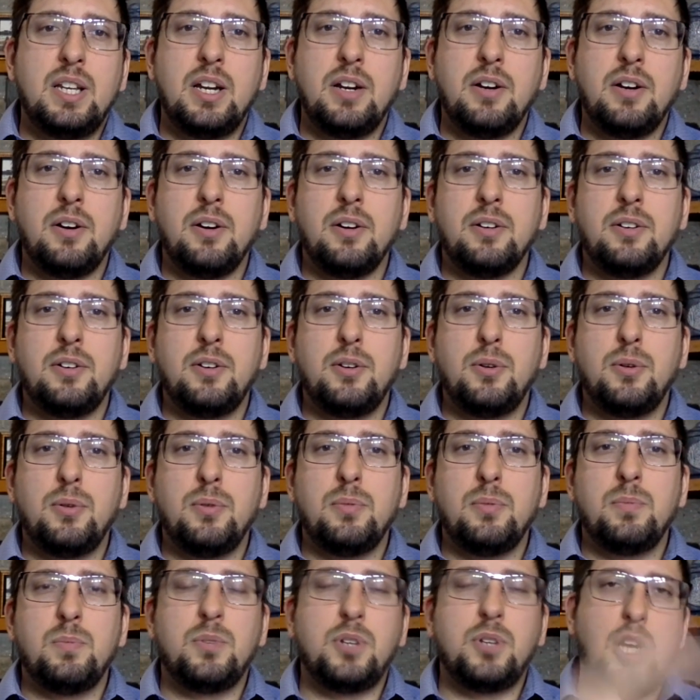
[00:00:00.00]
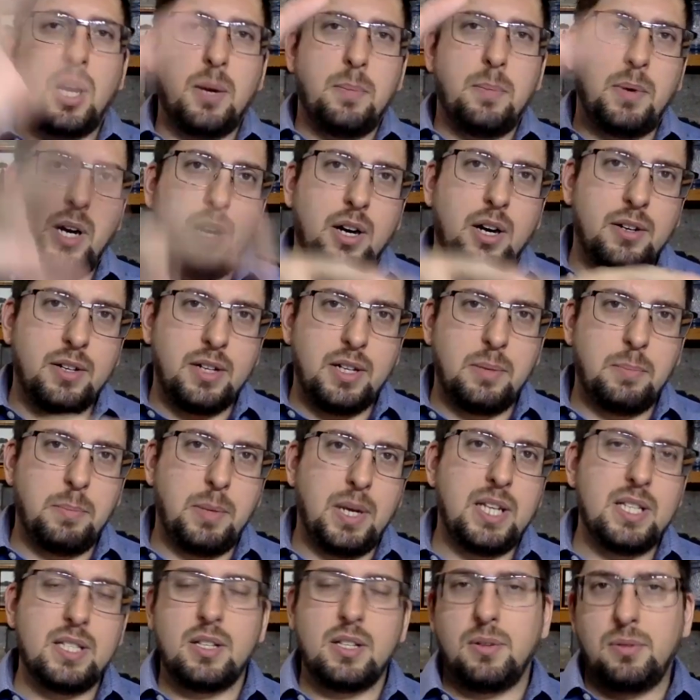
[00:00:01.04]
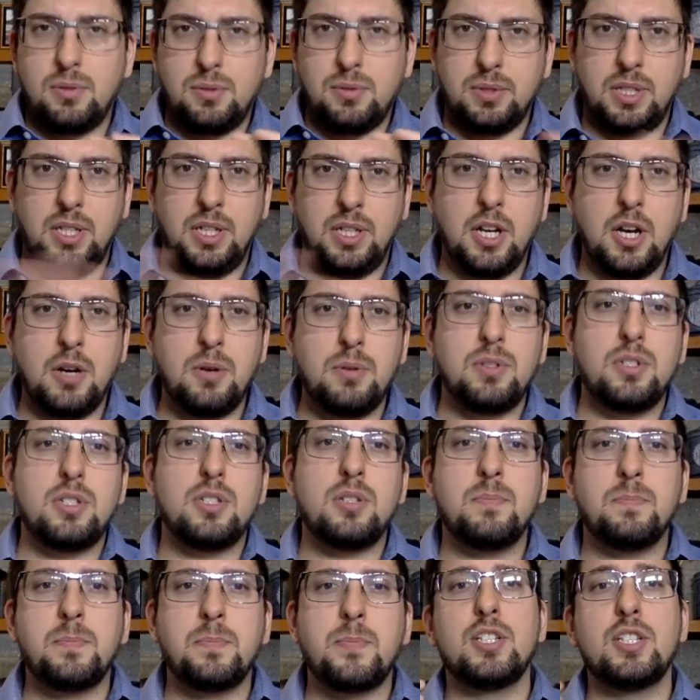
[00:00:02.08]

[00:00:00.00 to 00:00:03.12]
There are no top, heart, and base note, only notes.